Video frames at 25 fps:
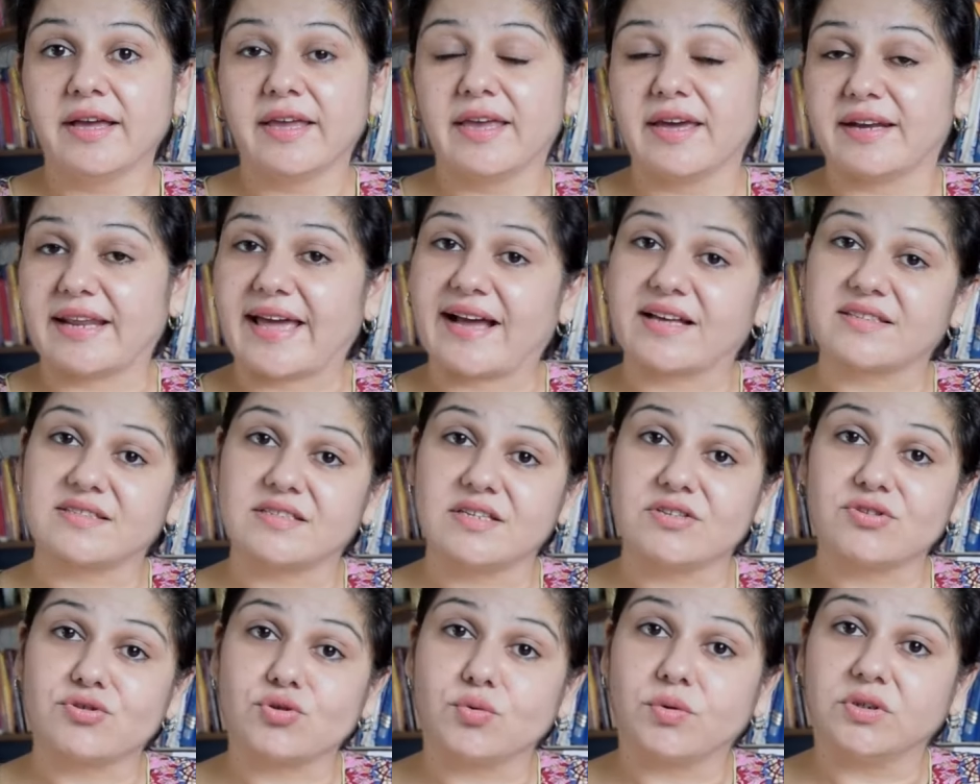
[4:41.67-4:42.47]
get
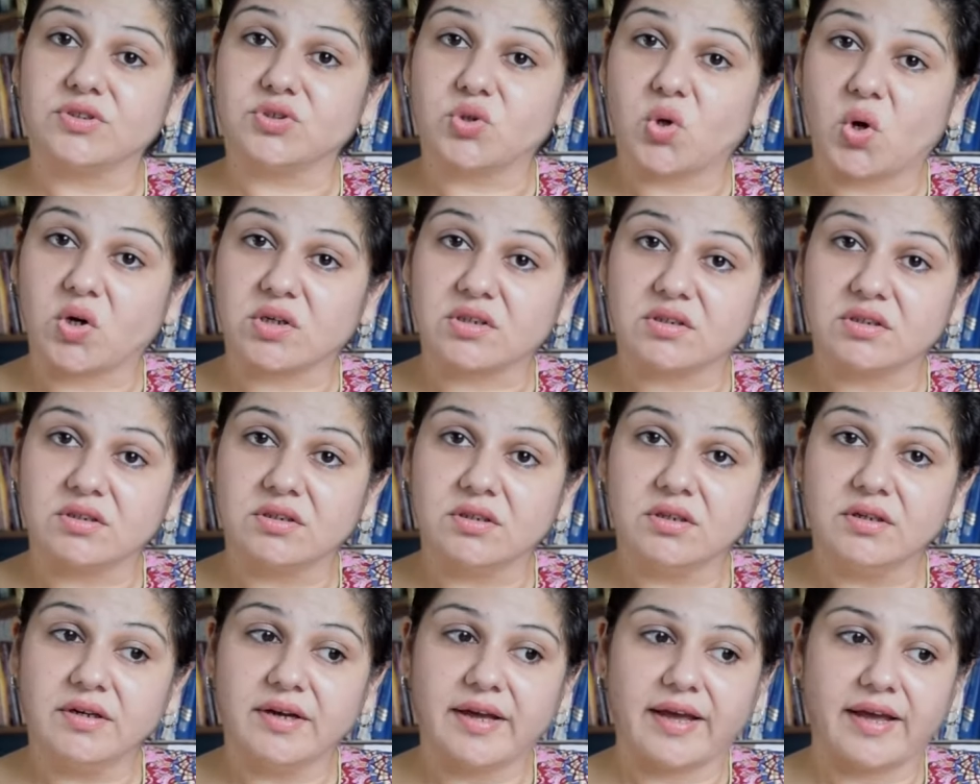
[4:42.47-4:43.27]
access to a
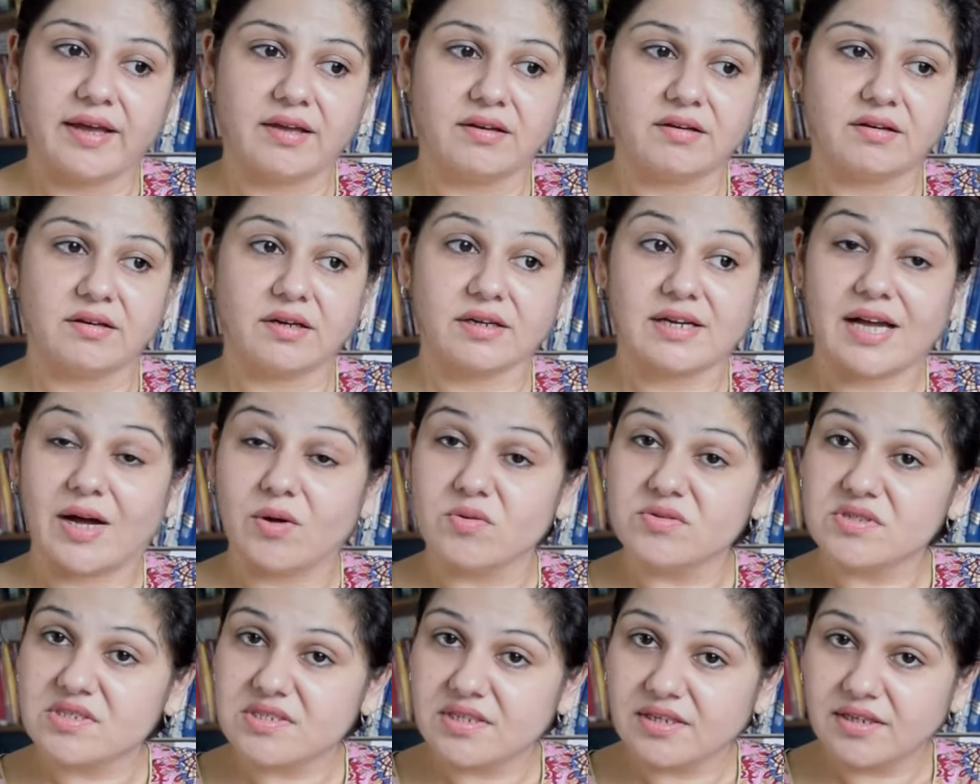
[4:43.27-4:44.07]
doctor and a
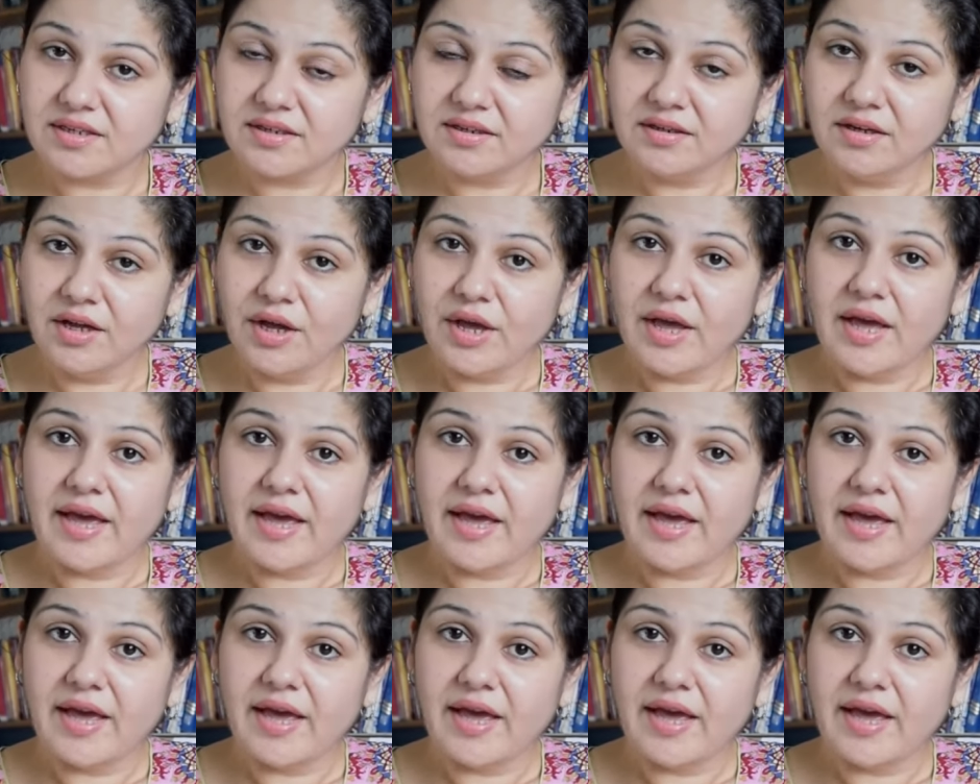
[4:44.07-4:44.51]
counselor,